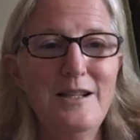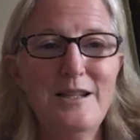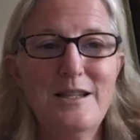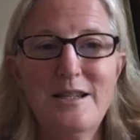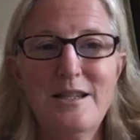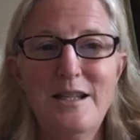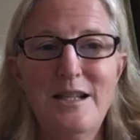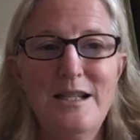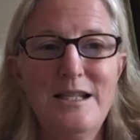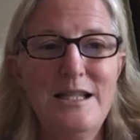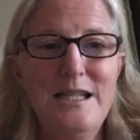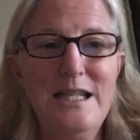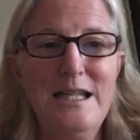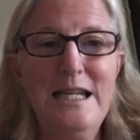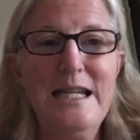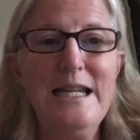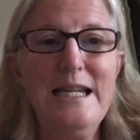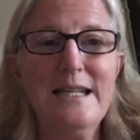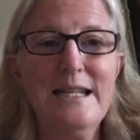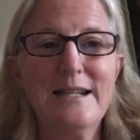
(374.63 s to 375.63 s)
let's
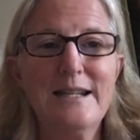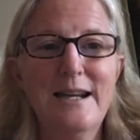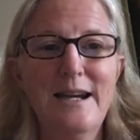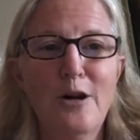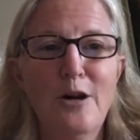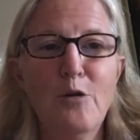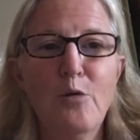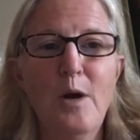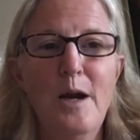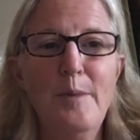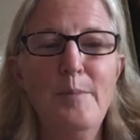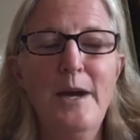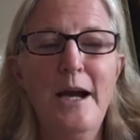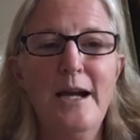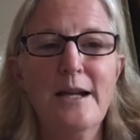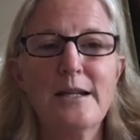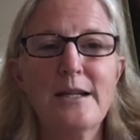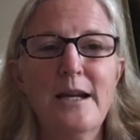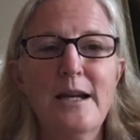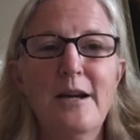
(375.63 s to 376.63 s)
eat our way
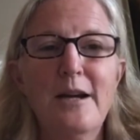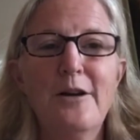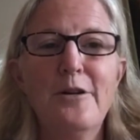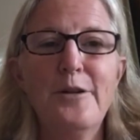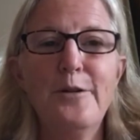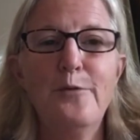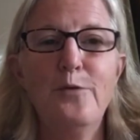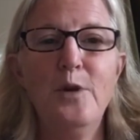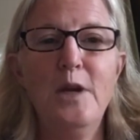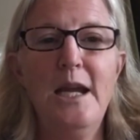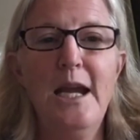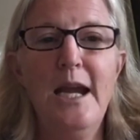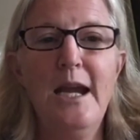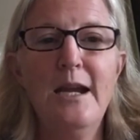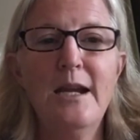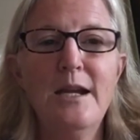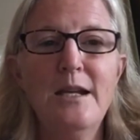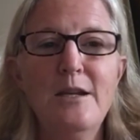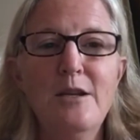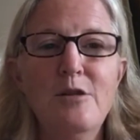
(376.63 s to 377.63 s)
back to health if we
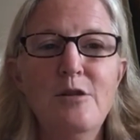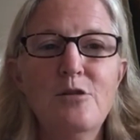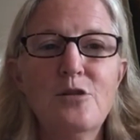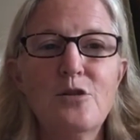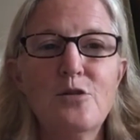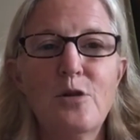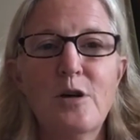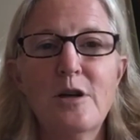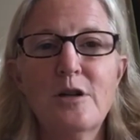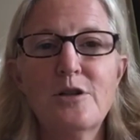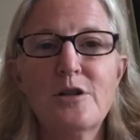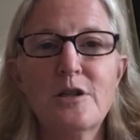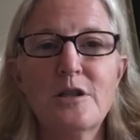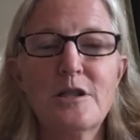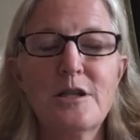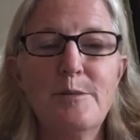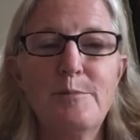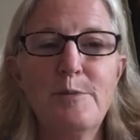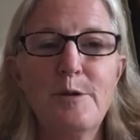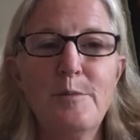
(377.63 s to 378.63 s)
can, and use drugs
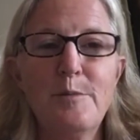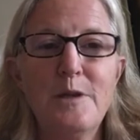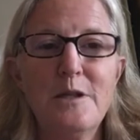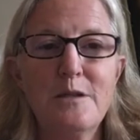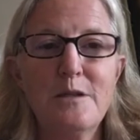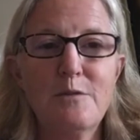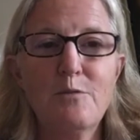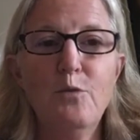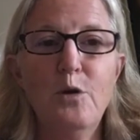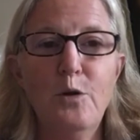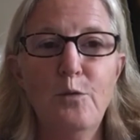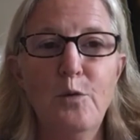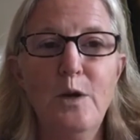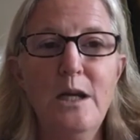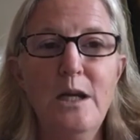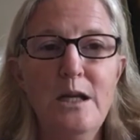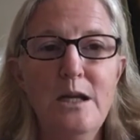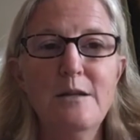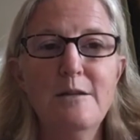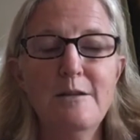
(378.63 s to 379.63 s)
and supplements when
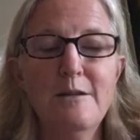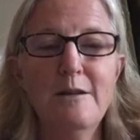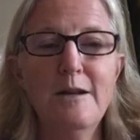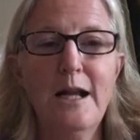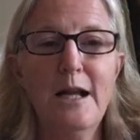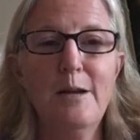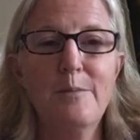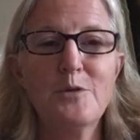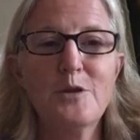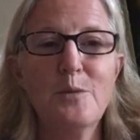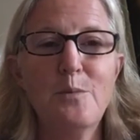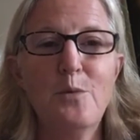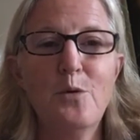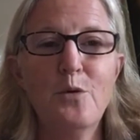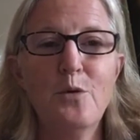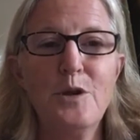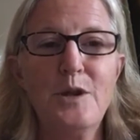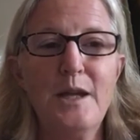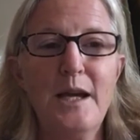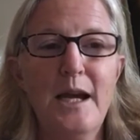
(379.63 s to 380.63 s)
we need to help
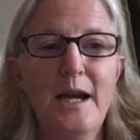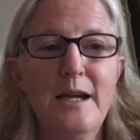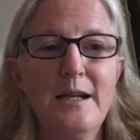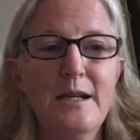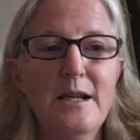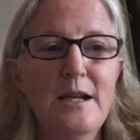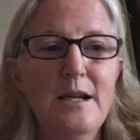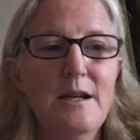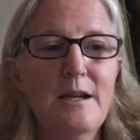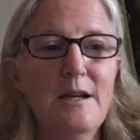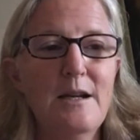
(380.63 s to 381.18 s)
support that.